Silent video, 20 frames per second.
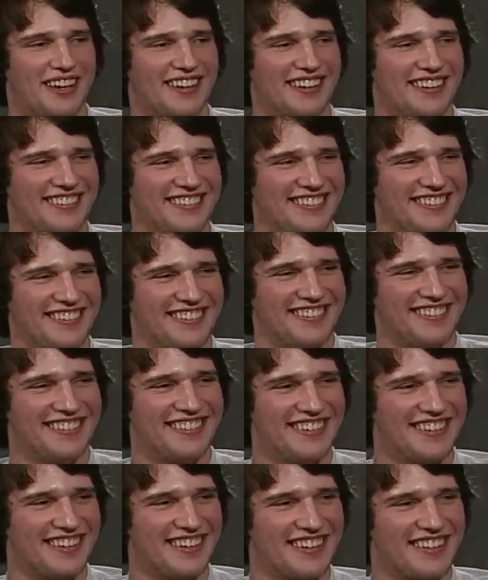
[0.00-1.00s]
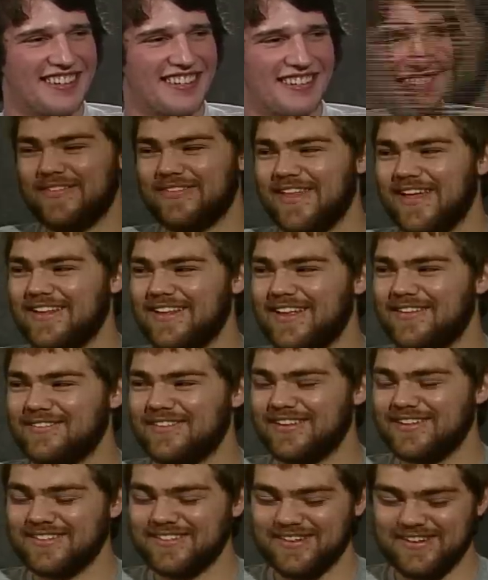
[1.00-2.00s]
yeah, our technology is about that
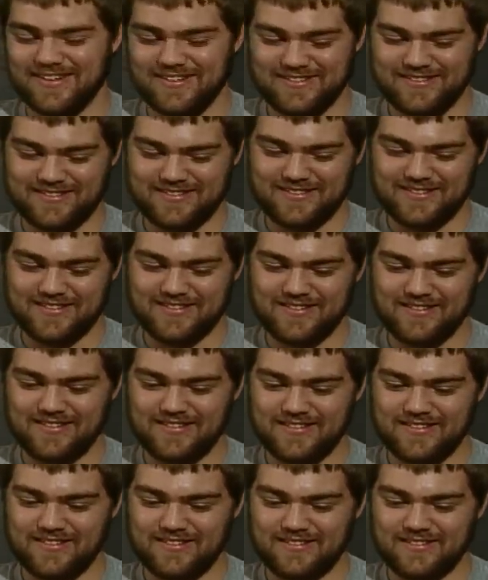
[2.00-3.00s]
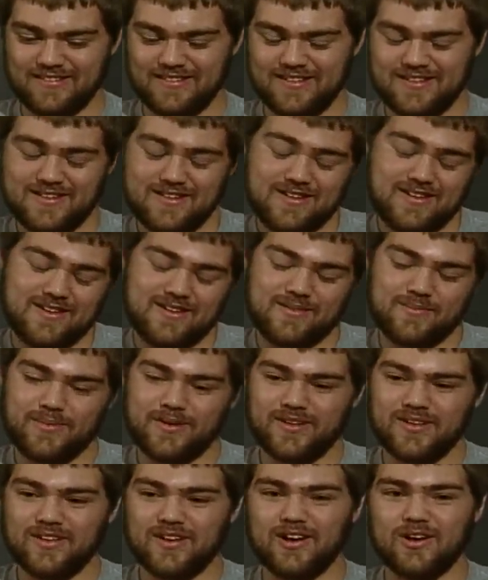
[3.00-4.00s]
level, isn't it? Yeah, it's.
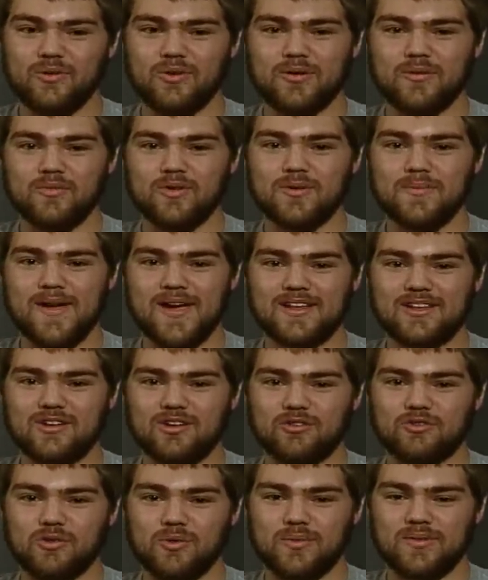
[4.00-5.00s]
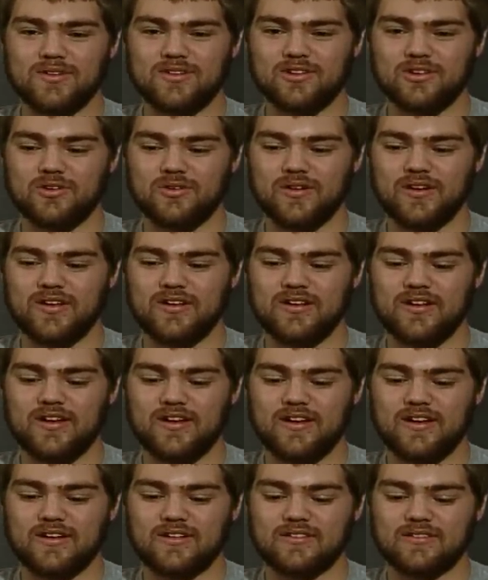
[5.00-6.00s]
But, you know, we, we make good. do with what we do. And
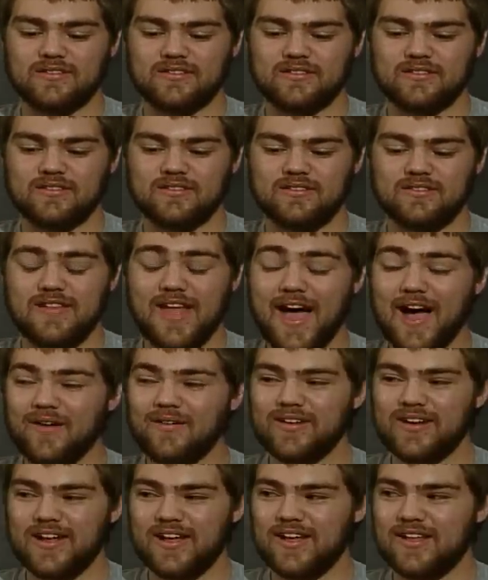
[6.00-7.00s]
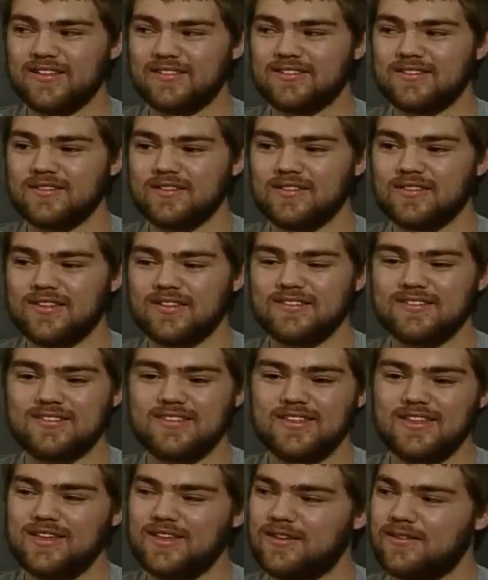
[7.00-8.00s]
uh, nowadays, this
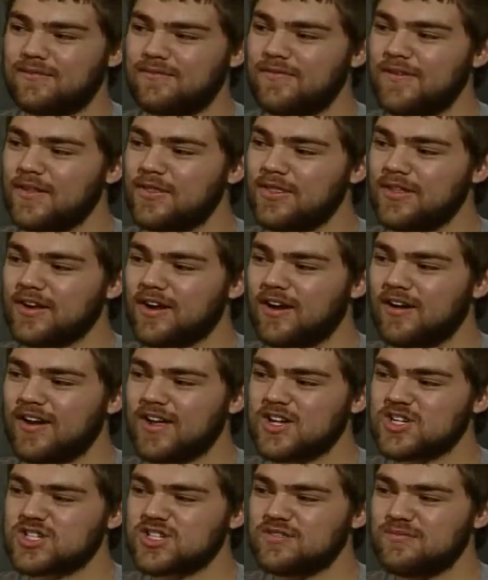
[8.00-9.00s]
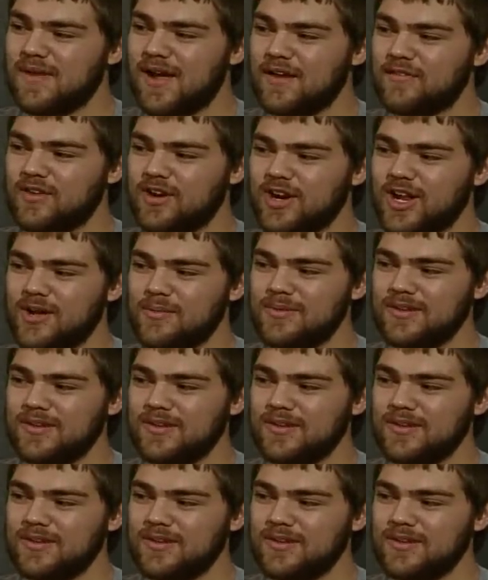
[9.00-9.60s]
is the fifth incarnation of Maverick, I